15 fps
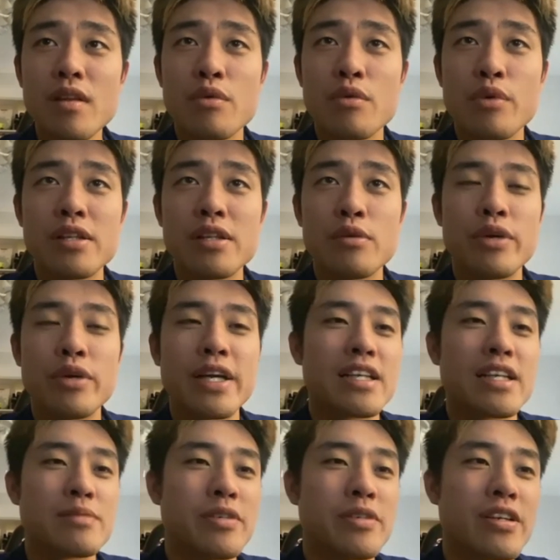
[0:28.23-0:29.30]
when the wing
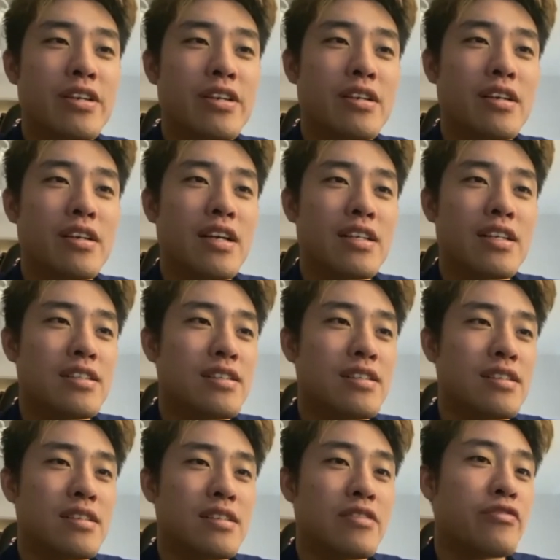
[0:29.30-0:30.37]
gets bigger,
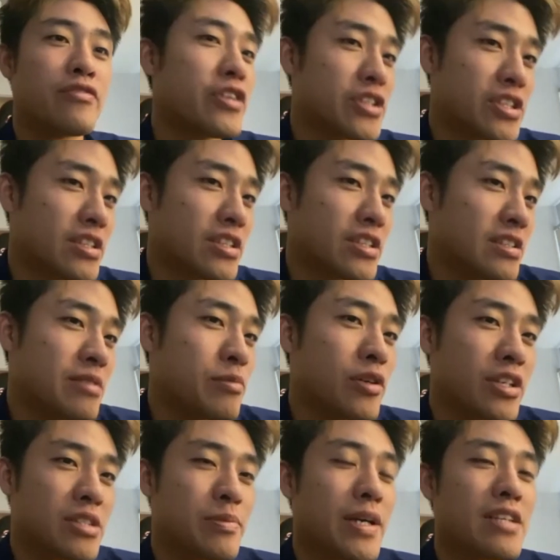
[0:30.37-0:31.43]
the fish is more
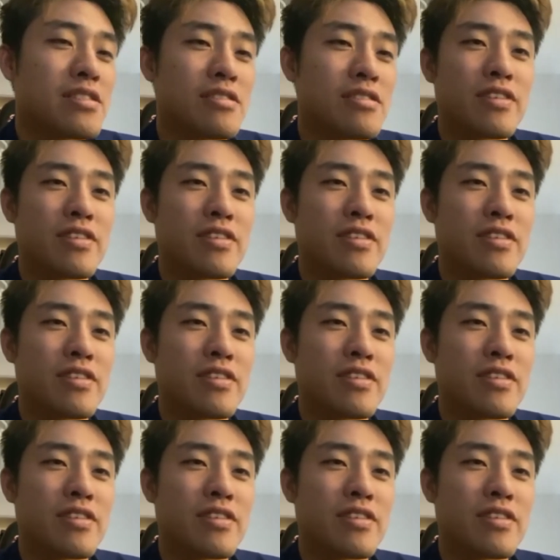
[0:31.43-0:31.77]
expensive,